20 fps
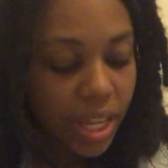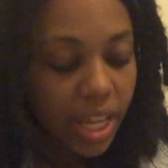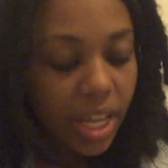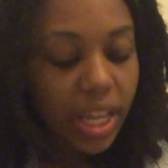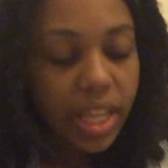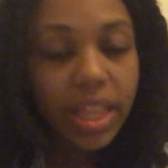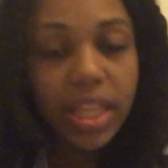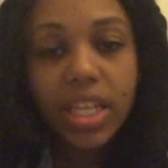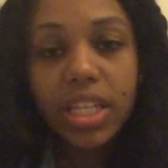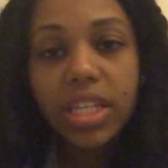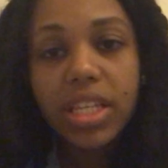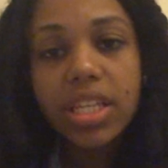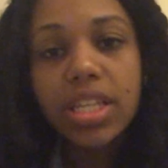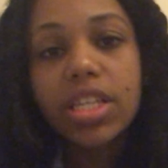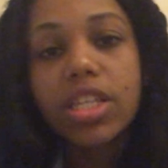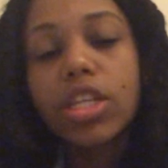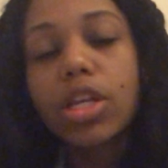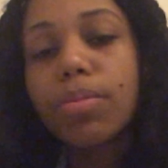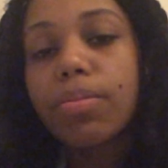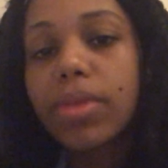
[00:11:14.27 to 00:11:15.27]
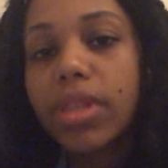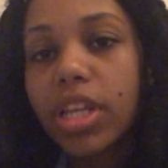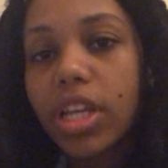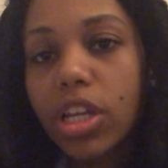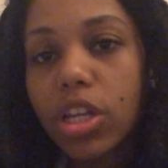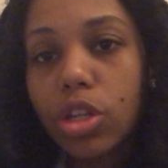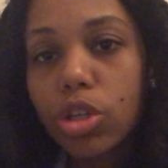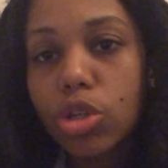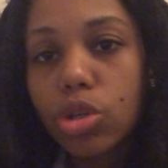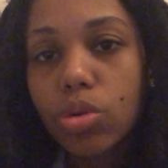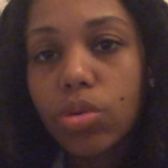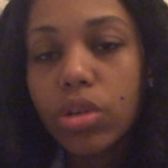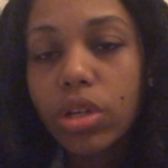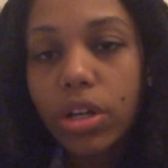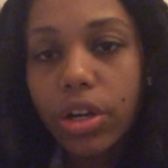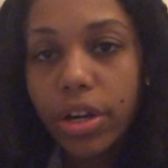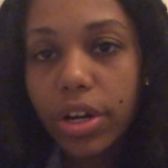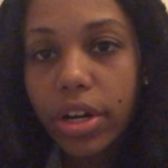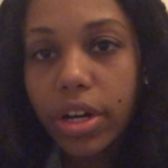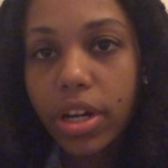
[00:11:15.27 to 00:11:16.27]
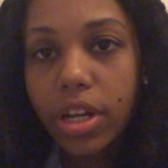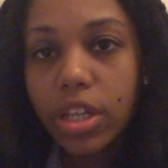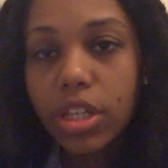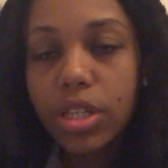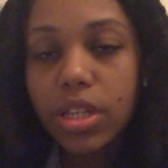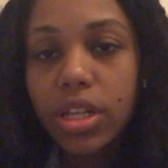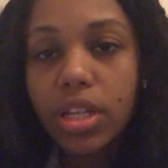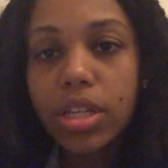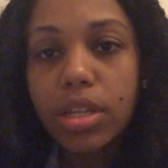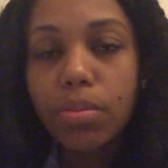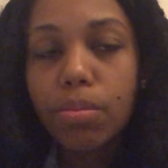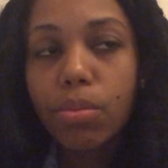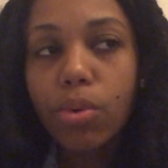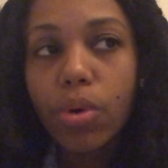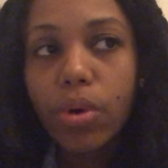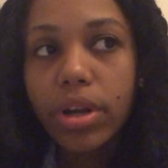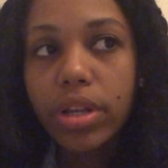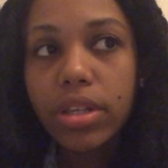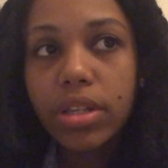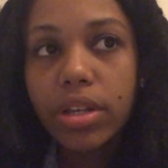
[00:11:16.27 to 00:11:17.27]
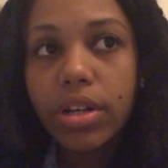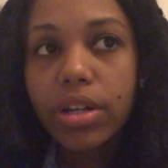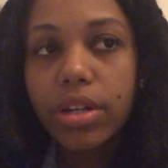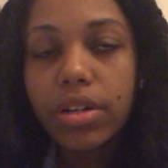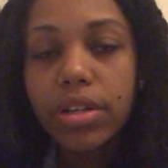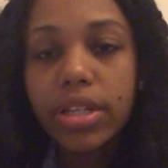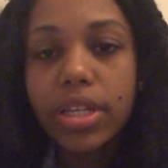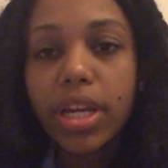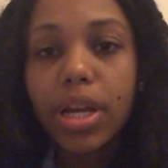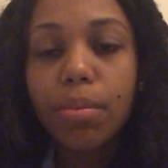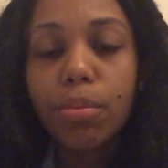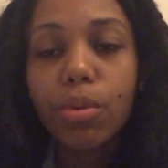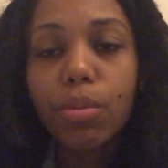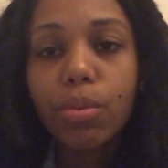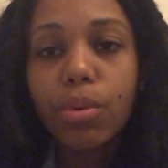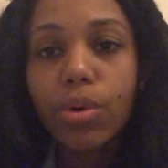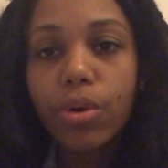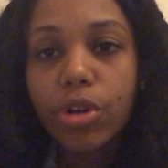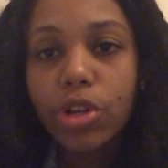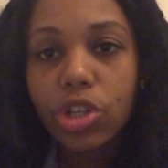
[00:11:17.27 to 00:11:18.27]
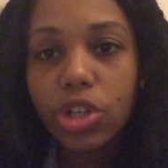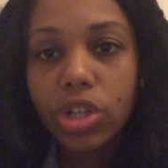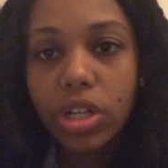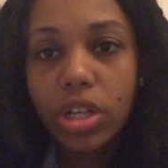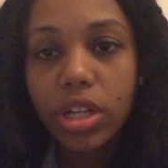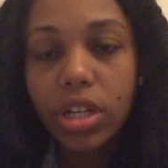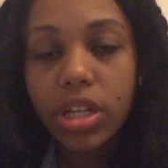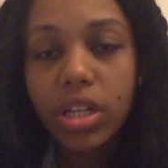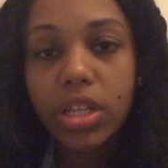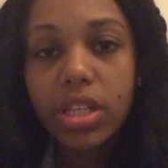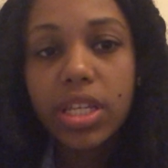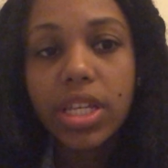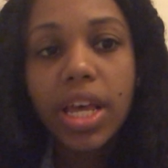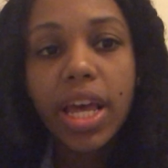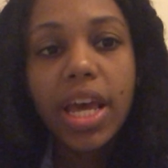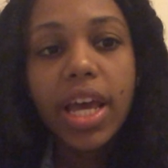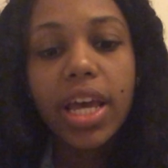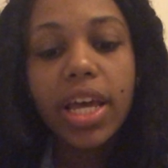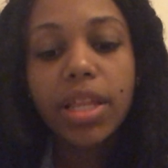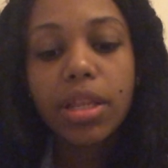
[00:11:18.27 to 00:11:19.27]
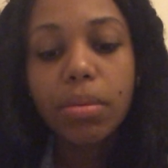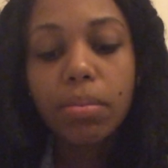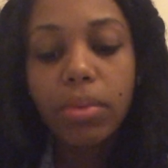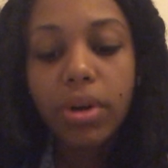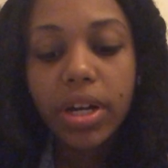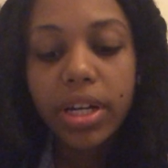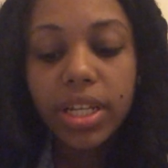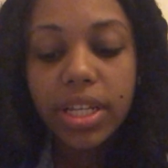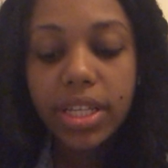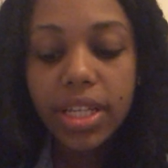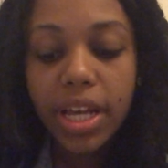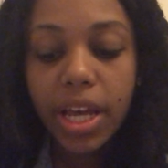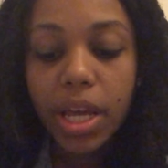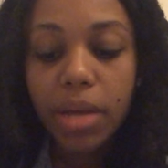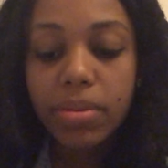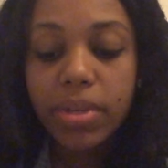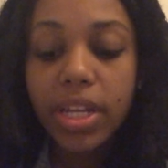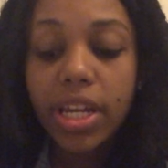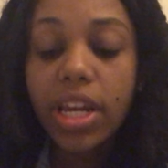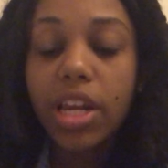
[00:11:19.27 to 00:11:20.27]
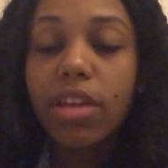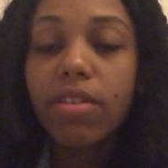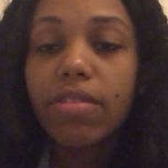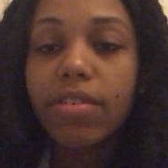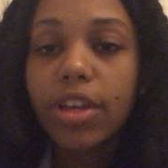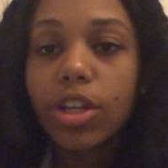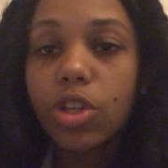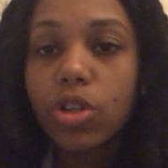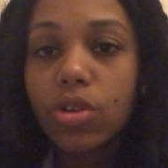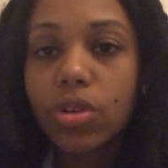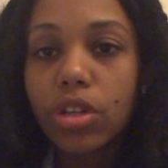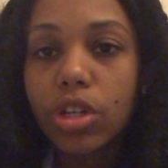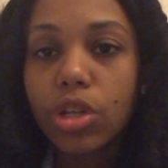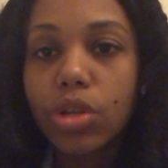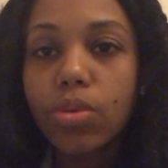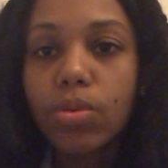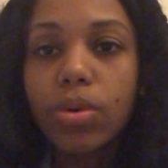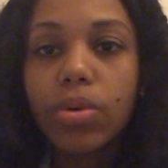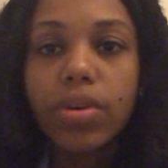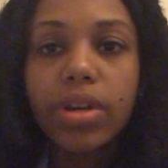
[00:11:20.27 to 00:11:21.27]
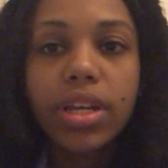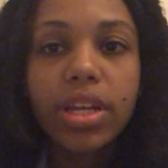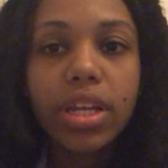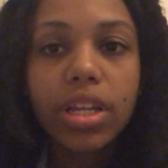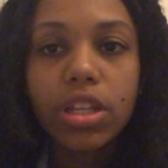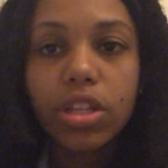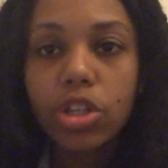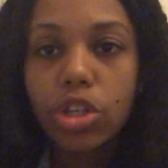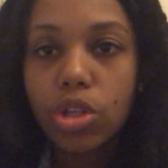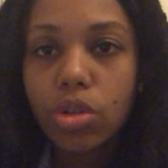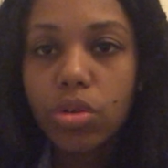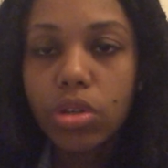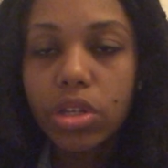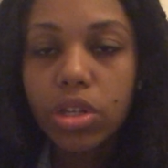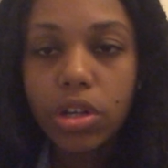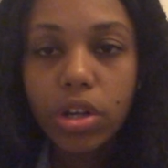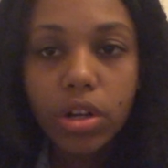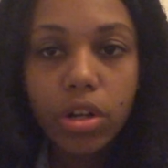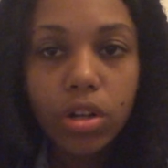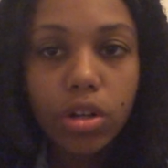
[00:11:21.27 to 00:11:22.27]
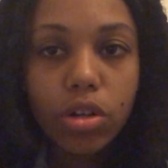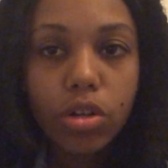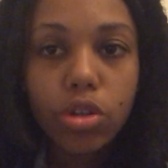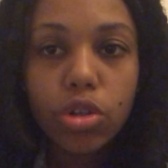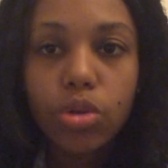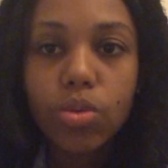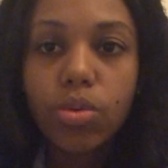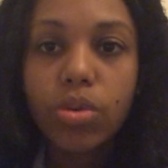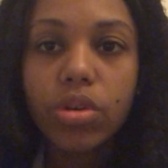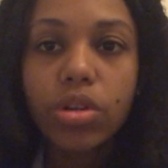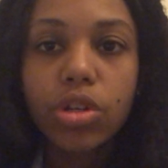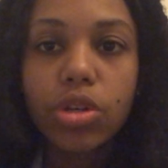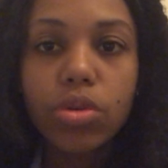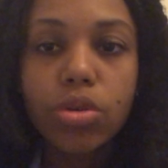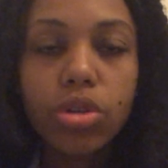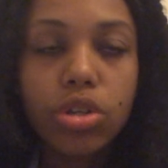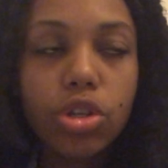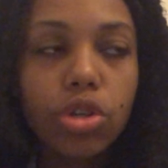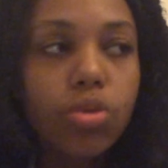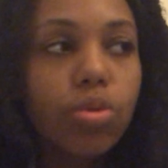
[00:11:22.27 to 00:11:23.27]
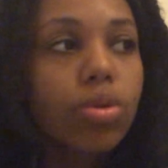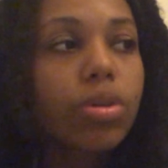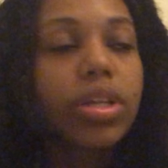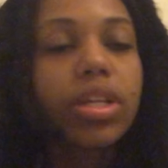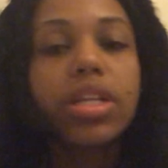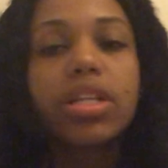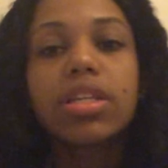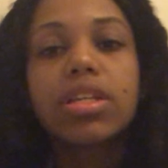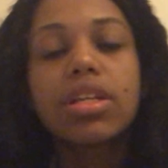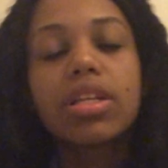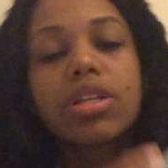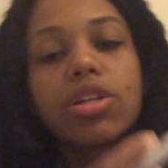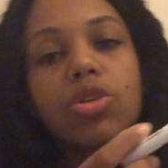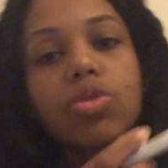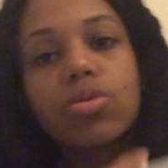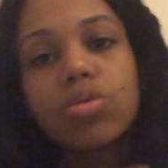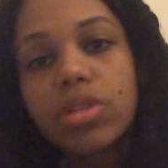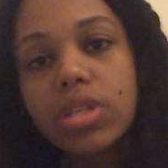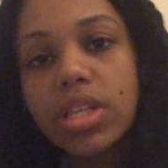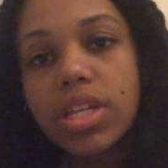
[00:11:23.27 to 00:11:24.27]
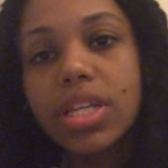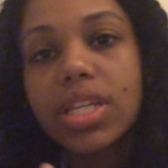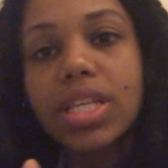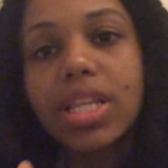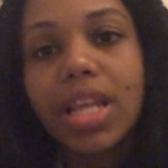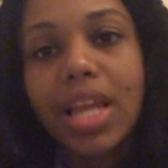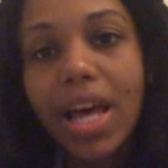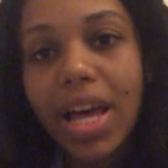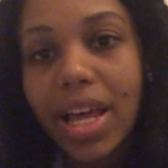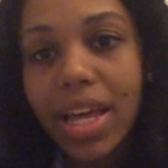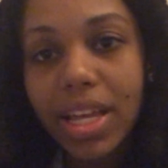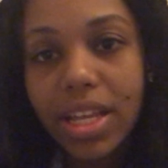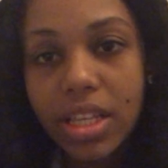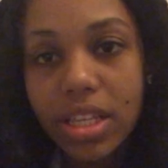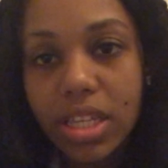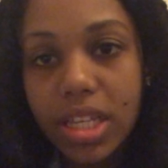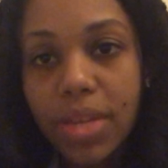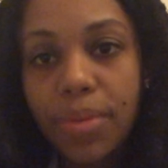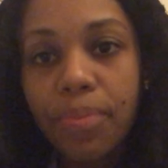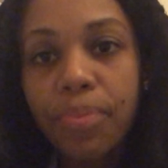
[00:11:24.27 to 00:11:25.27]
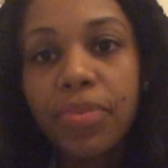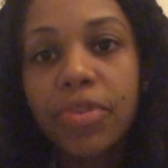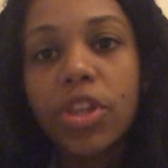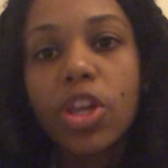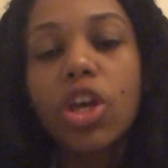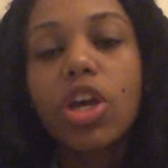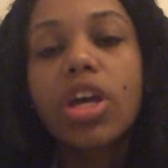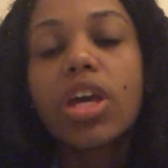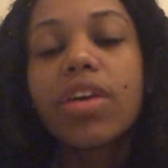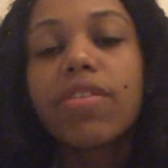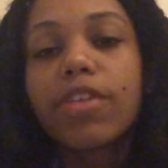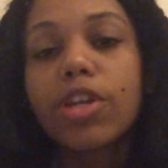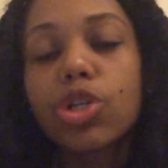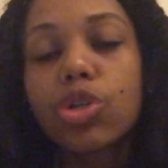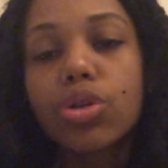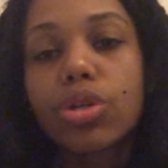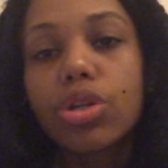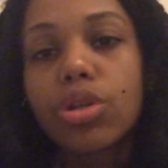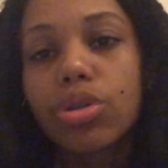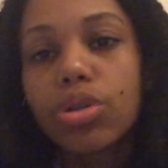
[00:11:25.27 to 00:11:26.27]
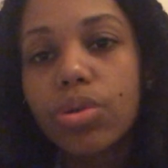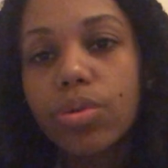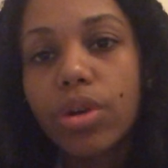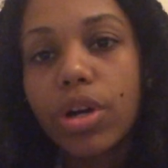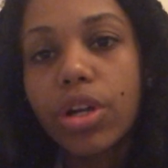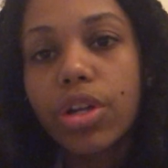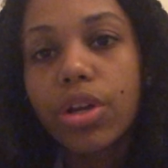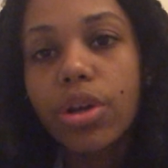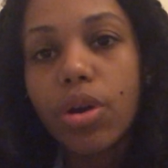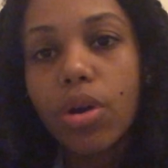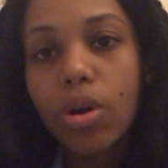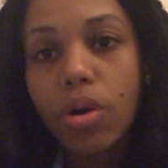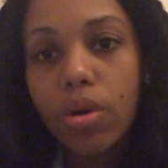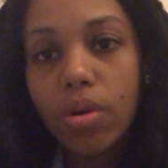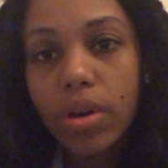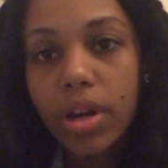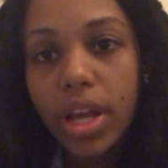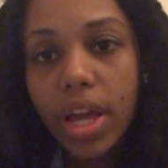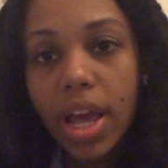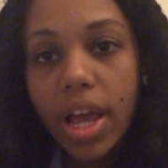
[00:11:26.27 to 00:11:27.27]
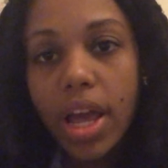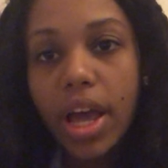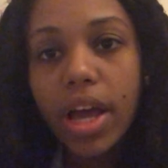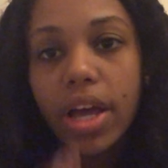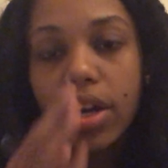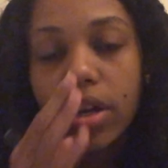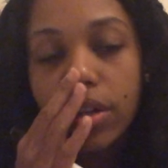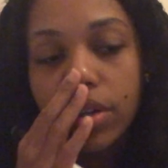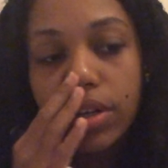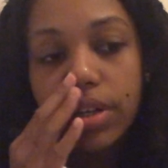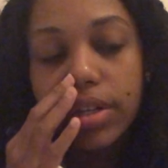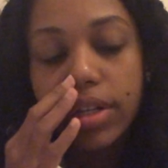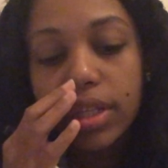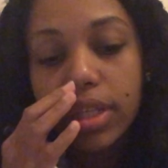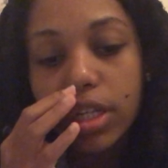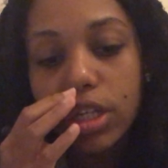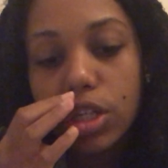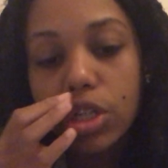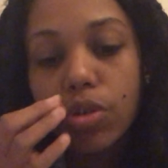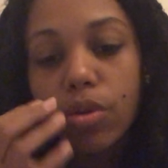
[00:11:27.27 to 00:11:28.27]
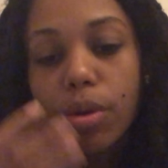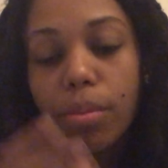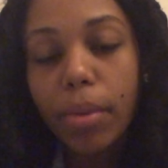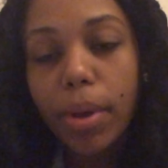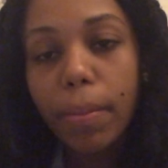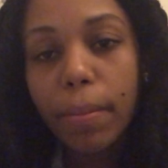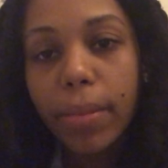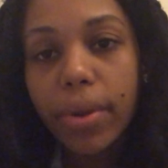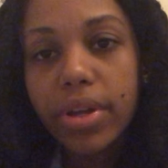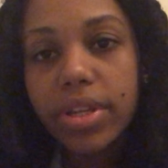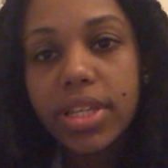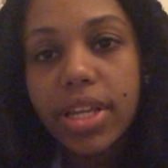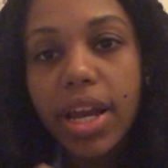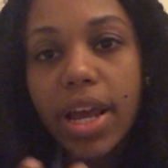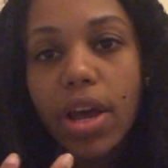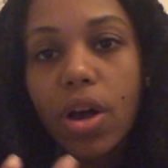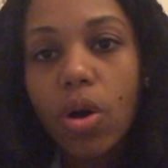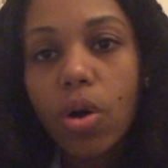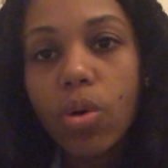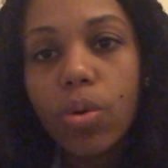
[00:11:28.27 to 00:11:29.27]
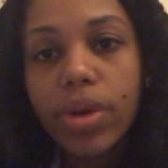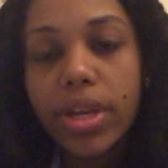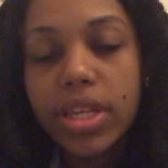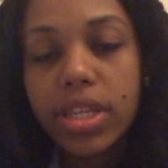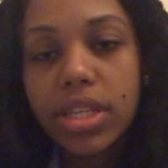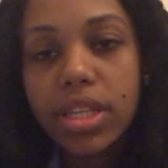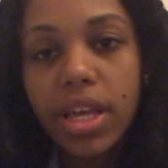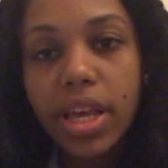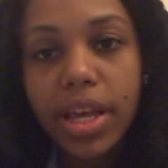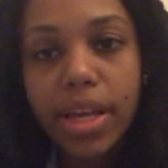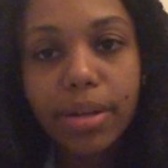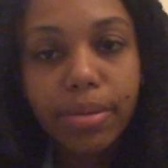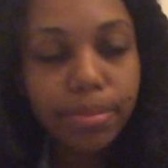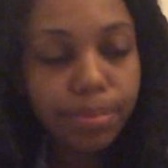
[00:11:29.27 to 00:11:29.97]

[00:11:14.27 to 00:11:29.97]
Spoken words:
this is something to learn. It's important to understand proportions and the body types, and then eventually you won't need to use circles. You won't need to use these lines. Eventually you do it on your own. Another good thing to remember is that I always say